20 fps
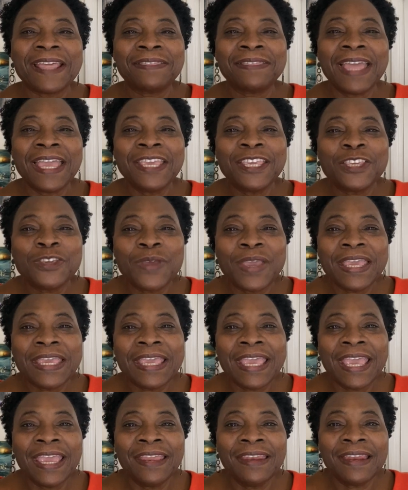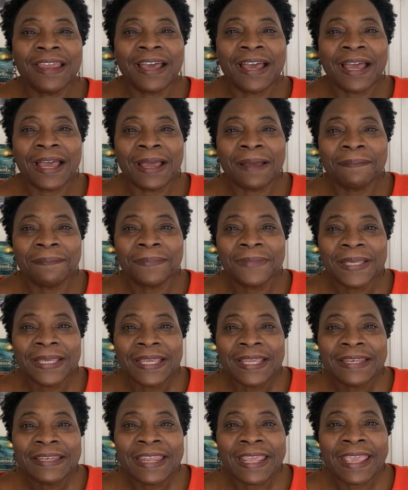Thank you again,
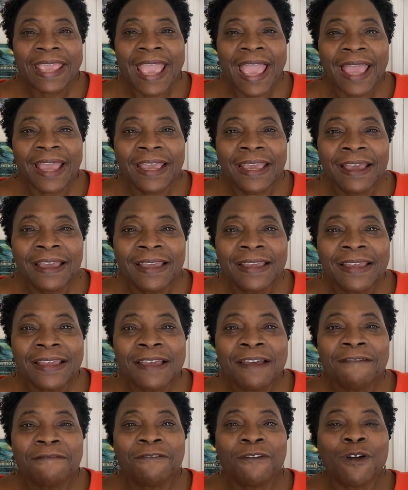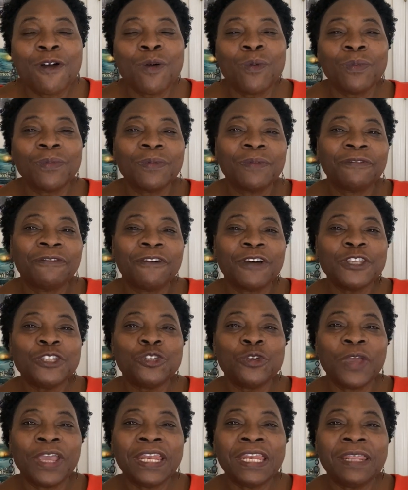Deyang, for
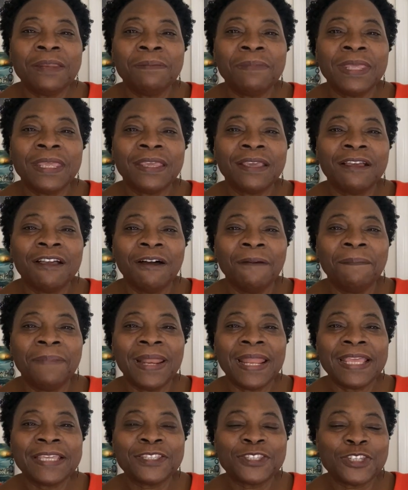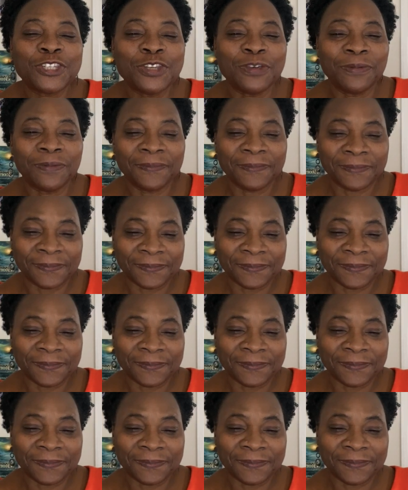joining me. God bless you.